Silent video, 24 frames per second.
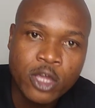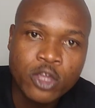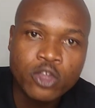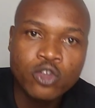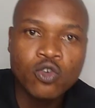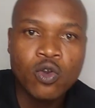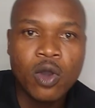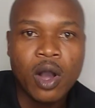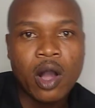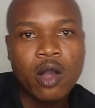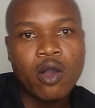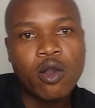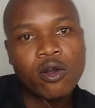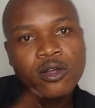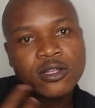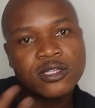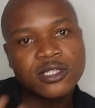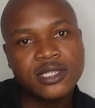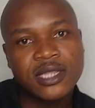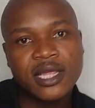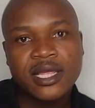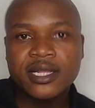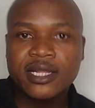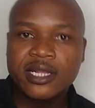you are
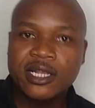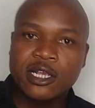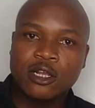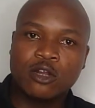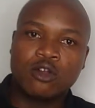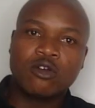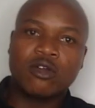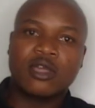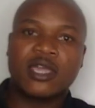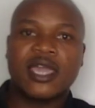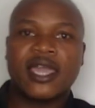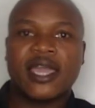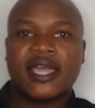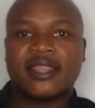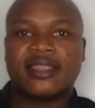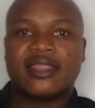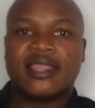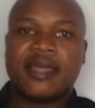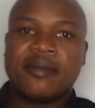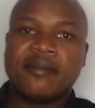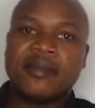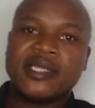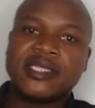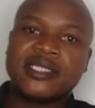constantly looking at
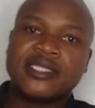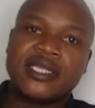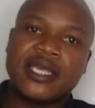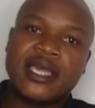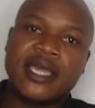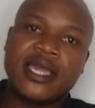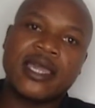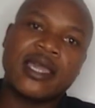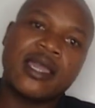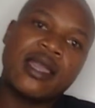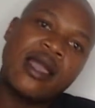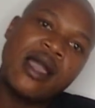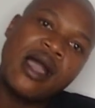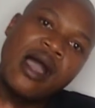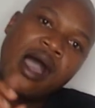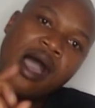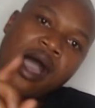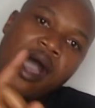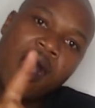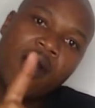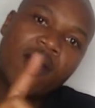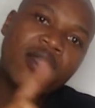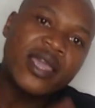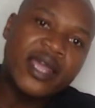them and saying,
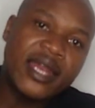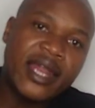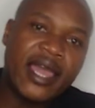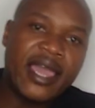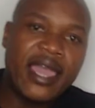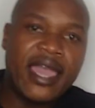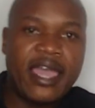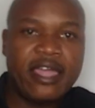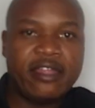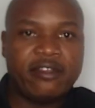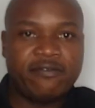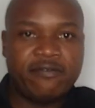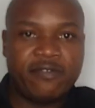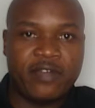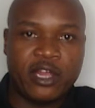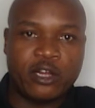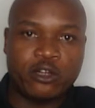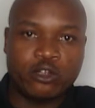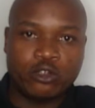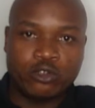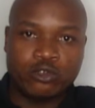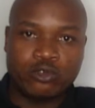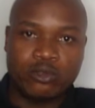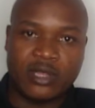how can I add
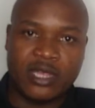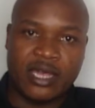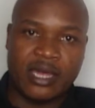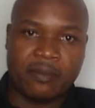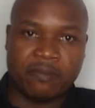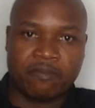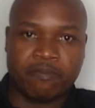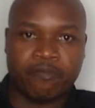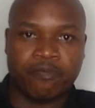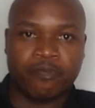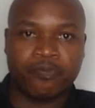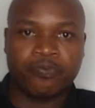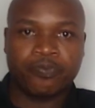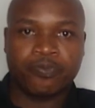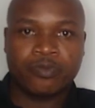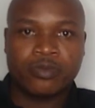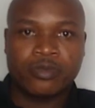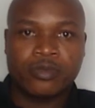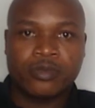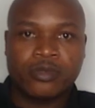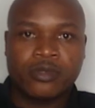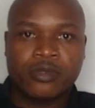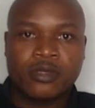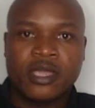value to them?
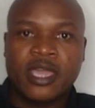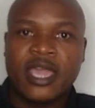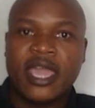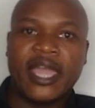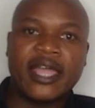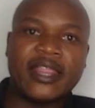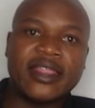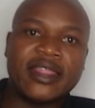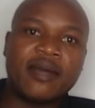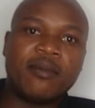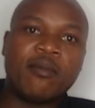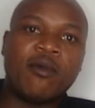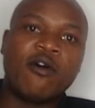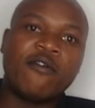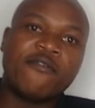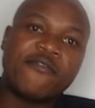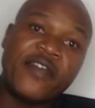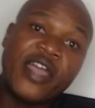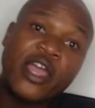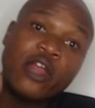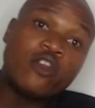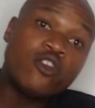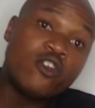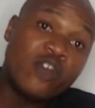And the more
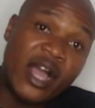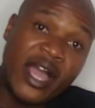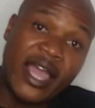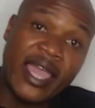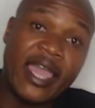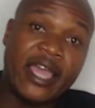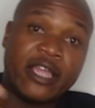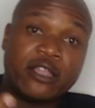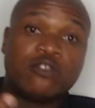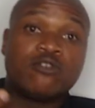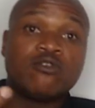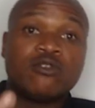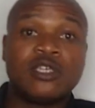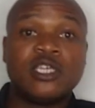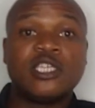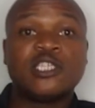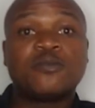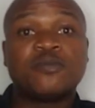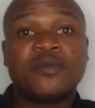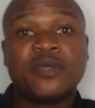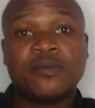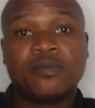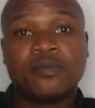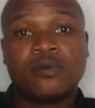value I add to
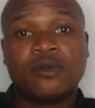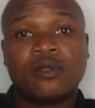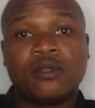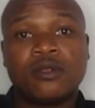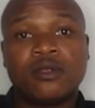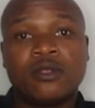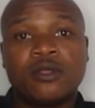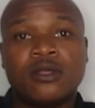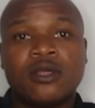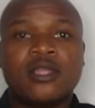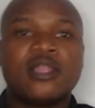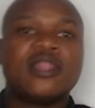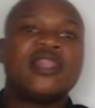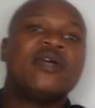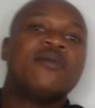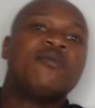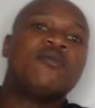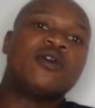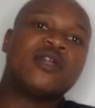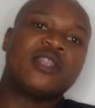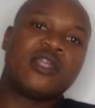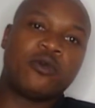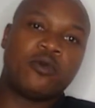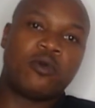these people, the
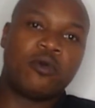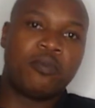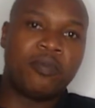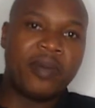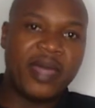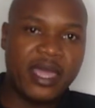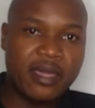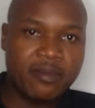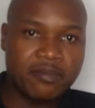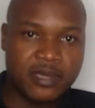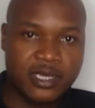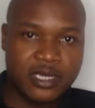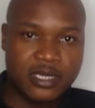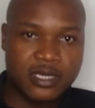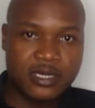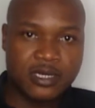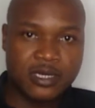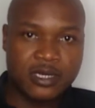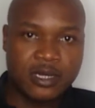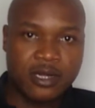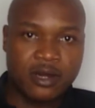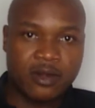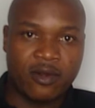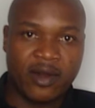more they will pay me,
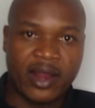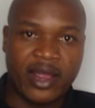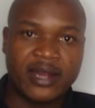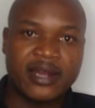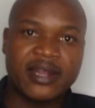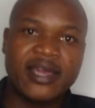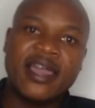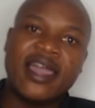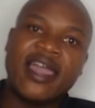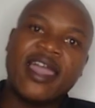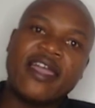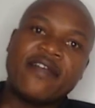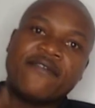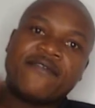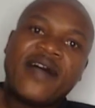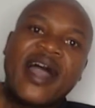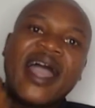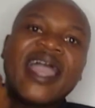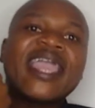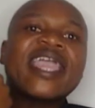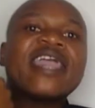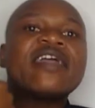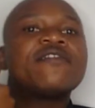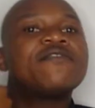right? If
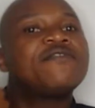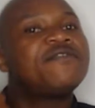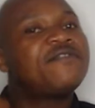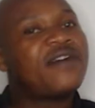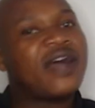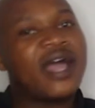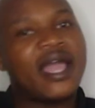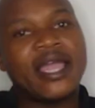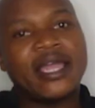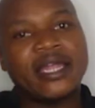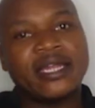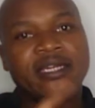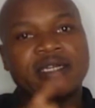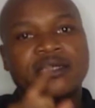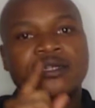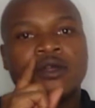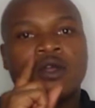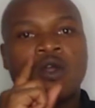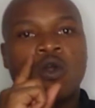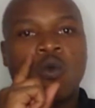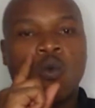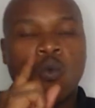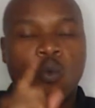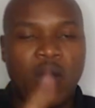I can find
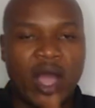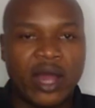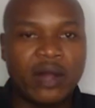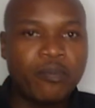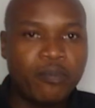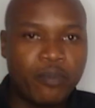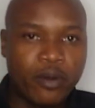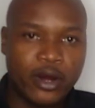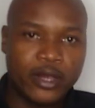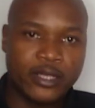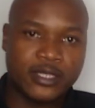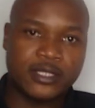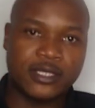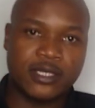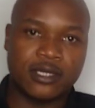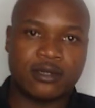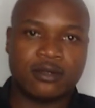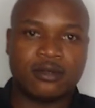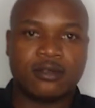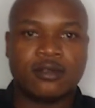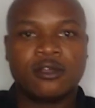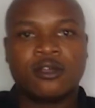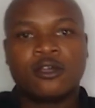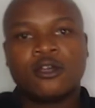one person
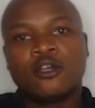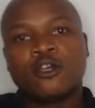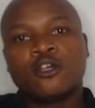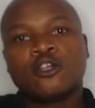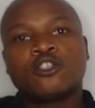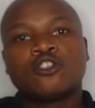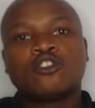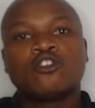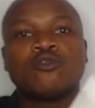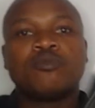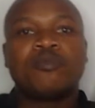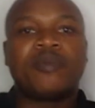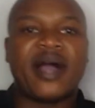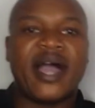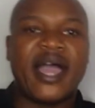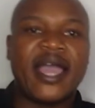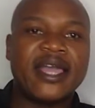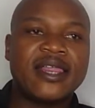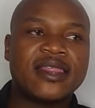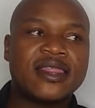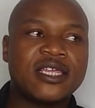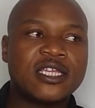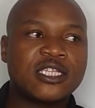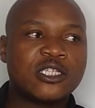to
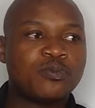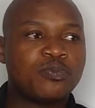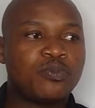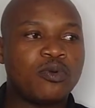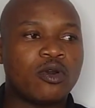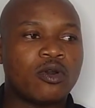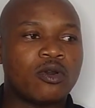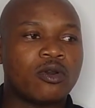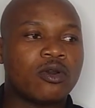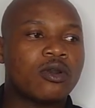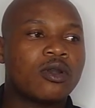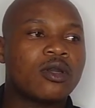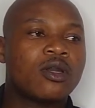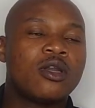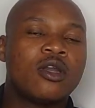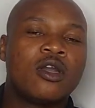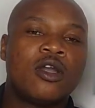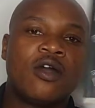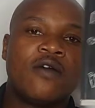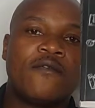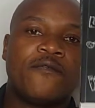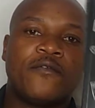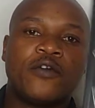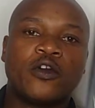buy this book
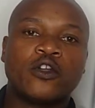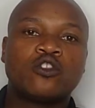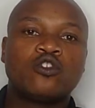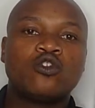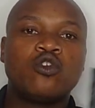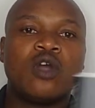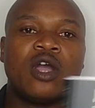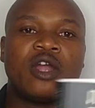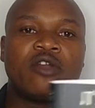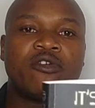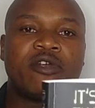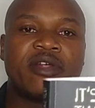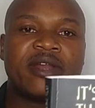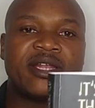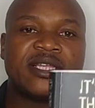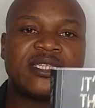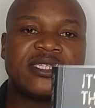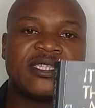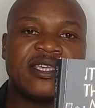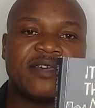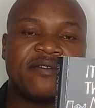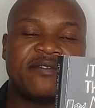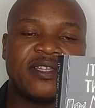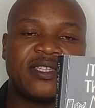for
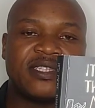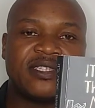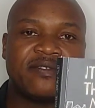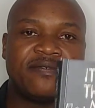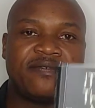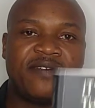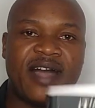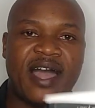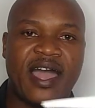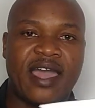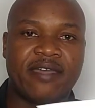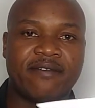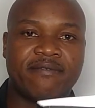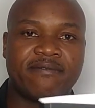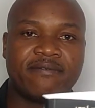275,